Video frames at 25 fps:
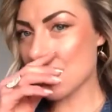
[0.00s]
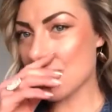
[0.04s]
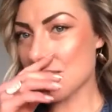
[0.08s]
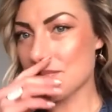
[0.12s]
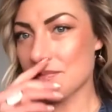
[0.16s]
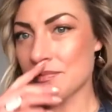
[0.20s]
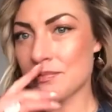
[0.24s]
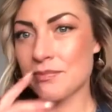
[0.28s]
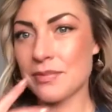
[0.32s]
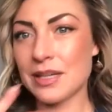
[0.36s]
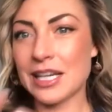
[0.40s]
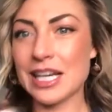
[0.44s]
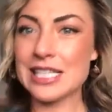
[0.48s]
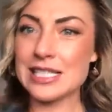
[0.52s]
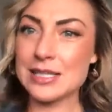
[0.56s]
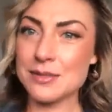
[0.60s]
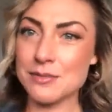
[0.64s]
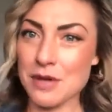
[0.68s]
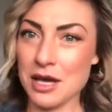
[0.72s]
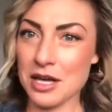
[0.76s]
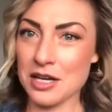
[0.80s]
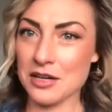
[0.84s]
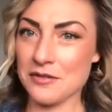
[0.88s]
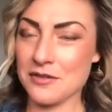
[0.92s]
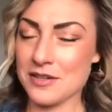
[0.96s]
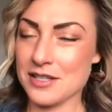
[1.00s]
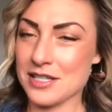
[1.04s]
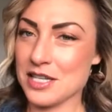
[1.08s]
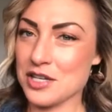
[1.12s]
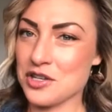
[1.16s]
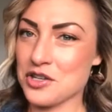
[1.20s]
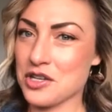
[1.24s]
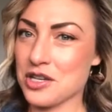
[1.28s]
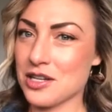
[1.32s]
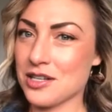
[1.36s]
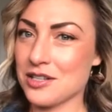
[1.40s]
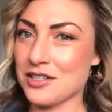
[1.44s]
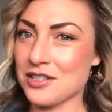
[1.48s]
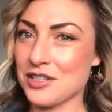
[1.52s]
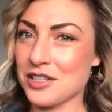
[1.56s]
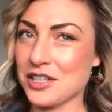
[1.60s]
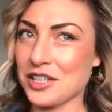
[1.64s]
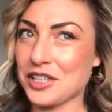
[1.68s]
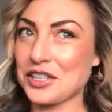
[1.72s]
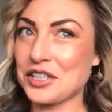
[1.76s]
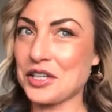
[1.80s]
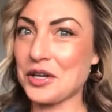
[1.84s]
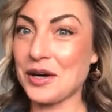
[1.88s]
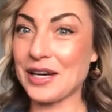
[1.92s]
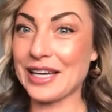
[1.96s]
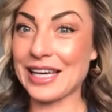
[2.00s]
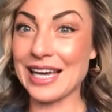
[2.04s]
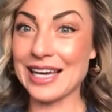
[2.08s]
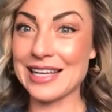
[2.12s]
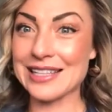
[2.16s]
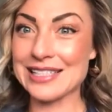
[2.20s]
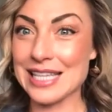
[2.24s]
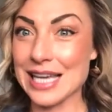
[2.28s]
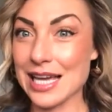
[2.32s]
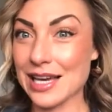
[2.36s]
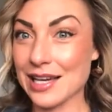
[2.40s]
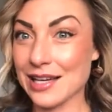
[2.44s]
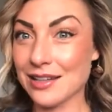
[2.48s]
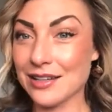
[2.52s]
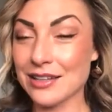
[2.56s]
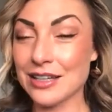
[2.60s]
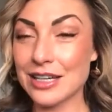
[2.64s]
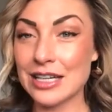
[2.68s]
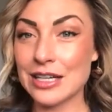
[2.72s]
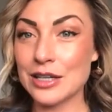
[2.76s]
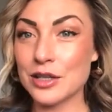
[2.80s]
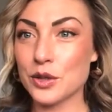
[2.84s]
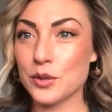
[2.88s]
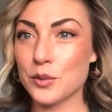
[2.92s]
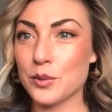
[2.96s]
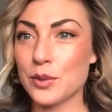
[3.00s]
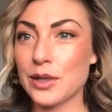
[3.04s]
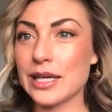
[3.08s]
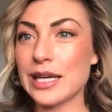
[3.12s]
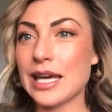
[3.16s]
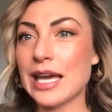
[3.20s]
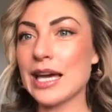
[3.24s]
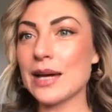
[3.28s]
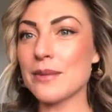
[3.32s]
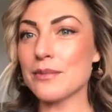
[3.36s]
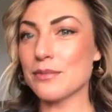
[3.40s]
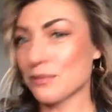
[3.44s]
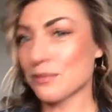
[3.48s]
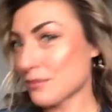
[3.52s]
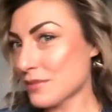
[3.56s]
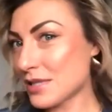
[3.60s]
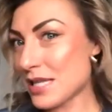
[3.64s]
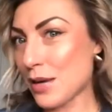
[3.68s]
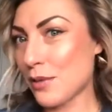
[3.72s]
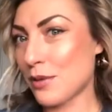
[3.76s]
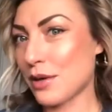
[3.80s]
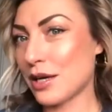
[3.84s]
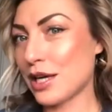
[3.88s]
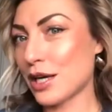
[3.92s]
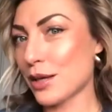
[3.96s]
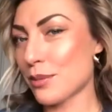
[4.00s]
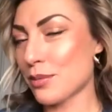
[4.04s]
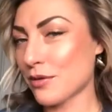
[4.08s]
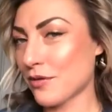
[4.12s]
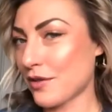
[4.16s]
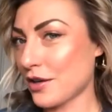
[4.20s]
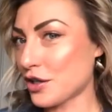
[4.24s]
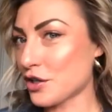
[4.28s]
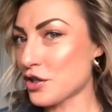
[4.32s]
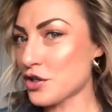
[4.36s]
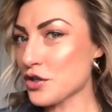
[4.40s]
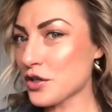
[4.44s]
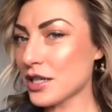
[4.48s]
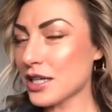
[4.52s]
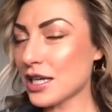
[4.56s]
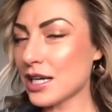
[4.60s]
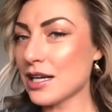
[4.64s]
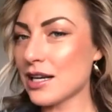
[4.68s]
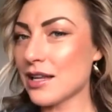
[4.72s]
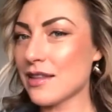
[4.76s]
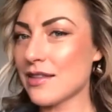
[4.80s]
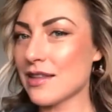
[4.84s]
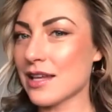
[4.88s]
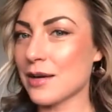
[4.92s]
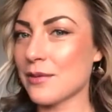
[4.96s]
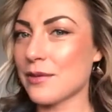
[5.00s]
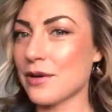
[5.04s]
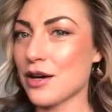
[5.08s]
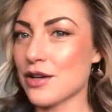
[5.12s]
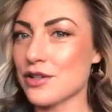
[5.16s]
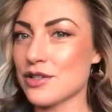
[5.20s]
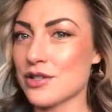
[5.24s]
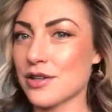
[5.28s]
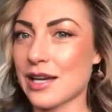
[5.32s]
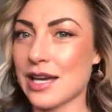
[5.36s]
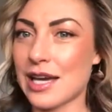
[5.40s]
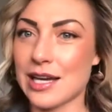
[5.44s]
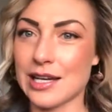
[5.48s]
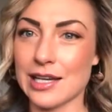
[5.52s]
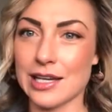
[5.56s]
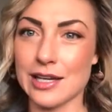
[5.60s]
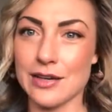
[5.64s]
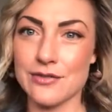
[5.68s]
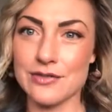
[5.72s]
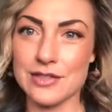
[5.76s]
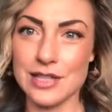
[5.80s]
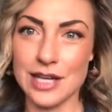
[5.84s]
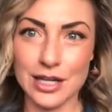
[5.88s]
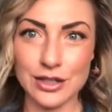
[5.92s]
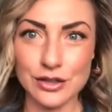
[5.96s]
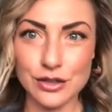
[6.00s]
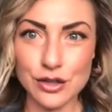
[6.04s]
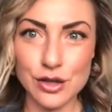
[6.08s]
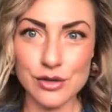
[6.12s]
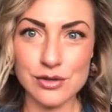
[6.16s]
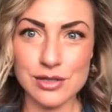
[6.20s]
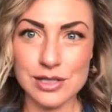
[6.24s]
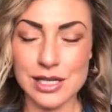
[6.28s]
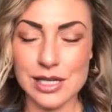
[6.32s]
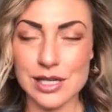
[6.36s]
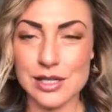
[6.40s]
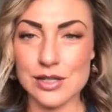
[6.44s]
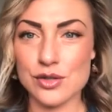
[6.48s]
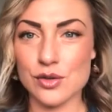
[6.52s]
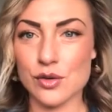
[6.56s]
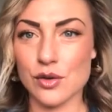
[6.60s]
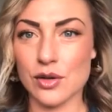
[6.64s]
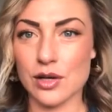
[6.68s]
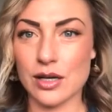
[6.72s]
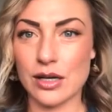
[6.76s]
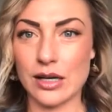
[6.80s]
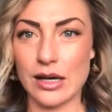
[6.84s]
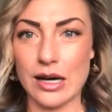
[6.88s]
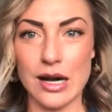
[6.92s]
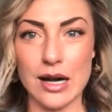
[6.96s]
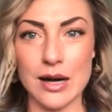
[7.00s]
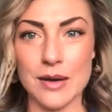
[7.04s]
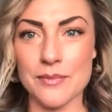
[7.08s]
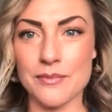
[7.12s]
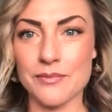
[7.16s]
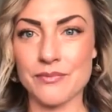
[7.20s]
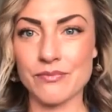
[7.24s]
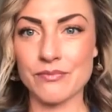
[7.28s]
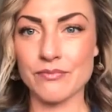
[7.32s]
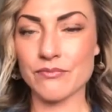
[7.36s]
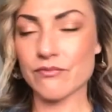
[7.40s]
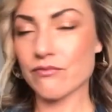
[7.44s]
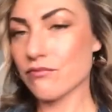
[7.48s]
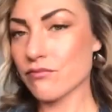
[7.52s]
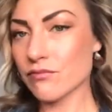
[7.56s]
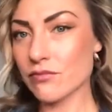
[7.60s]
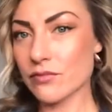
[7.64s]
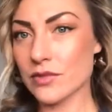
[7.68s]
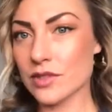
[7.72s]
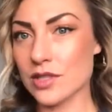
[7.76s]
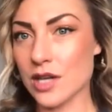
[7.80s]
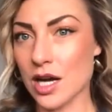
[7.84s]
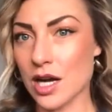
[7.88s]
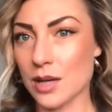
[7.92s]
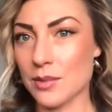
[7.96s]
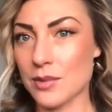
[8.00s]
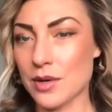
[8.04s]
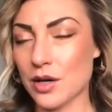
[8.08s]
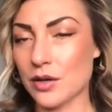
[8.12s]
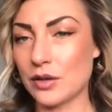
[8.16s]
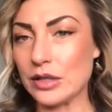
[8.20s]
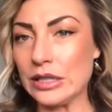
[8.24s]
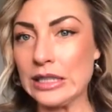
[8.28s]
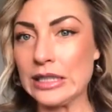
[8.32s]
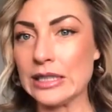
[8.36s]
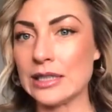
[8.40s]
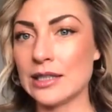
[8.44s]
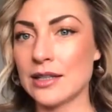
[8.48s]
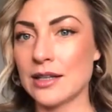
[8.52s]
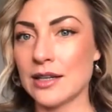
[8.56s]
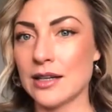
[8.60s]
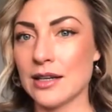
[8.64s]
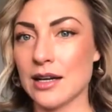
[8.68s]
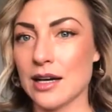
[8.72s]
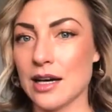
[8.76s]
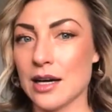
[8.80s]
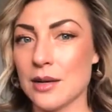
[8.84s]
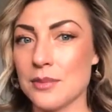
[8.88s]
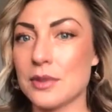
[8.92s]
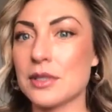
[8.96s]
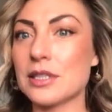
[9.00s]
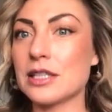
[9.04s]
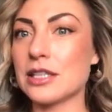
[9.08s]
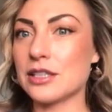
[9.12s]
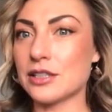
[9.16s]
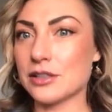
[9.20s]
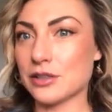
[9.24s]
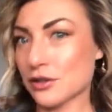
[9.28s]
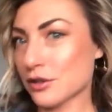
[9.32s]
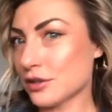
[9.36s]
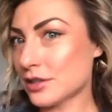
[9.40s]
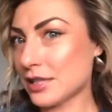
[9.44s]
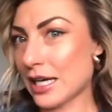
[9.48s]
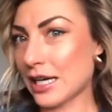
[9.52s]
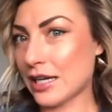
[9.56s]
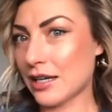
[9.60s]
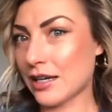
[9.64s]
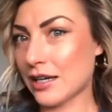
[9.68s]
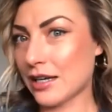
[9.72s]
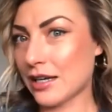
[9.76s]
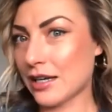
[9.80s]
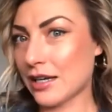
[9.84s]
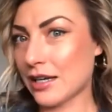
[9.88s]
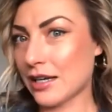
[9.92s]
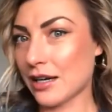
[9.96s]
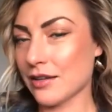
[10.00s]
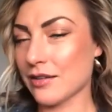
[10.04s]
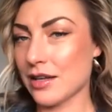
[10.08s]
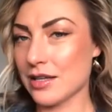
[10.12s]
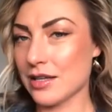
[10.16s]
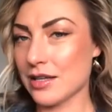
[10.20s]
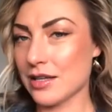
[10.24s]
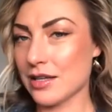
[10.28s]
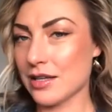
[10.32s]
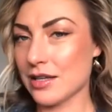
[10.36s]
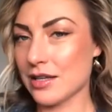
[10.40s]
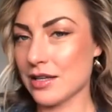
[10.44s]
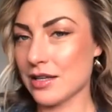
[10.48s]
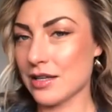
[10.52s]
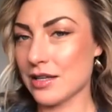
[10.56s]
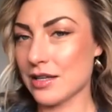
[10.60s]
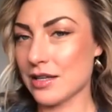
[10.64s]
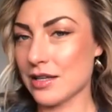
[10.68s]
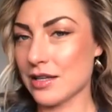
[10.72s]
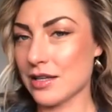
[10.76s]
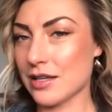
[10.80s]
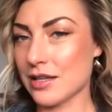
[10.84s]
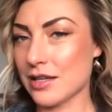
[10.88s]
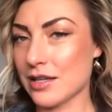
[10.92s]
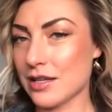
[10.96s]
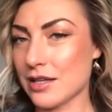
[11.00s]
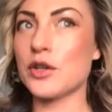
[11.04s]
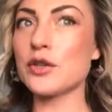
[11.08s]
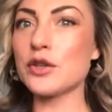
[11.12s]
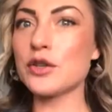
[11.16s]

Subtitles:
because I'm not a physician, I can't say we cure, prevent, or treat anything. We also can't give diagnoses or talk about clinical data unless it's proven. But if you